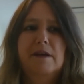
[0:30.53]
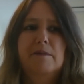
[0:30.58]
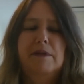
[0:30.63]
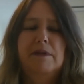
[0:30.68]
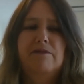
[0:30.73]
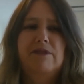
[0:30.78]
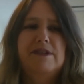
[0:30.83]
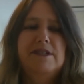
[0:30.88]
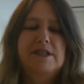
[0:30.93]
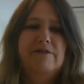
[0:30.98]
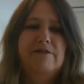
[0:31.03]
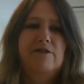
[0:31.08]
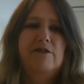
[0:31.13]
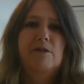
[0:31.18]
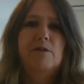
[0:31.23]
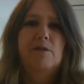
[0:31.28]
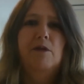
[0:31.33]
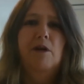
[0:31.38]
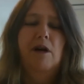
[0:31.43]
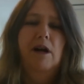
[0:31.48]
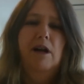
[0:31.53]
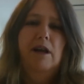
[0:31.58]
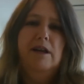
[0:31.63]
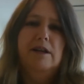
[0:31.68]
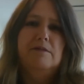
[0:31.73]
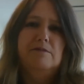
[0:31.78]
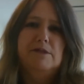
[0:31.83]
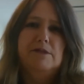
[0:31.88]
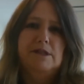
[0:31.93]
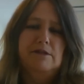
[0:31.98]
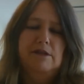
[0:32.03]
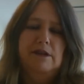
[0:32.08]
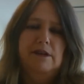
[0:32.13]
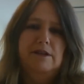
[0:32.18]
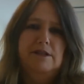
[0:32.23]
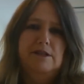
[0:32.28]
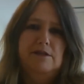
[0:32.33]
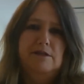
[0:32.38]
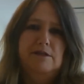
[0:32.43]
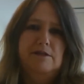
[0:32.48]
renting for a while and was
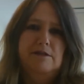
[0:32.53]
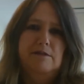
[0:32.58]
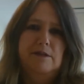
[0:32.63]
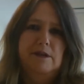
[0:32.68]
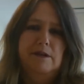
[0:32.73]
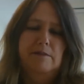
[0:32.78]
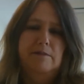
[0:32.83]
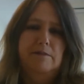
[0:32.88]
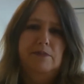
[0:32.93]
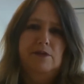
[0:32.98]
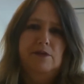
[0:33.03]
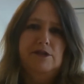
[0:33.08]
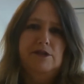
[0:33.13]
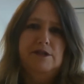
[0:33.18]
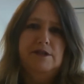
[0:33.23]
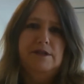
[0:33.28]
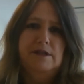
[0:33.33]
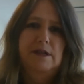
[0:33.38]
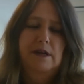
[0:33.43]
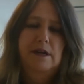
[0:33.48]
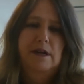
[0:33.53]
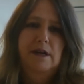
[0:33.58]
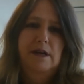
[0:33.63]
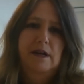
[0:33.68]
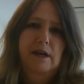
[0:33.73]
looking to purchase